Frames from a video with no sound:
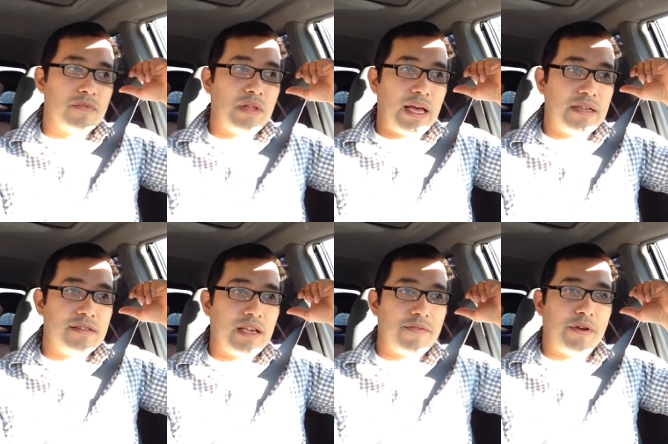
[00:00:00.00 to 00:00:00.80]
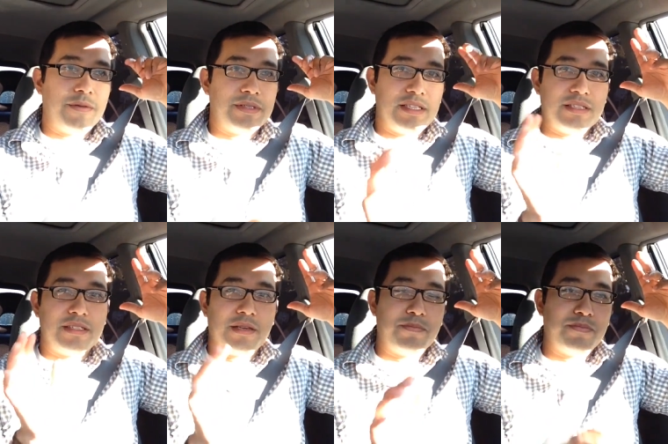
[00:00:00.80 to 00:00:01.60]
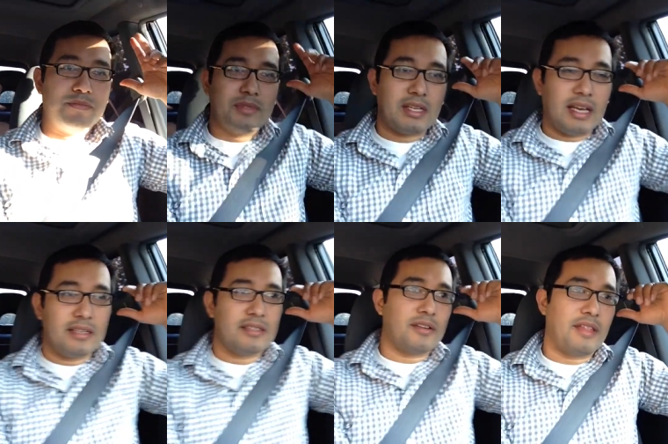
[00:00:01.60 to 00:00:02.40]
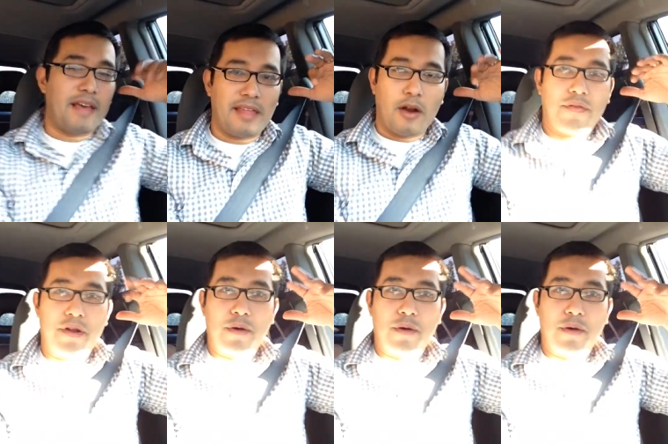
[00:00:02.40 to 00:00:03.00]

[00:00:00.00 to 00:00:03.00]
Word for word: that Dave Ramsey and his team says, you know, they have that,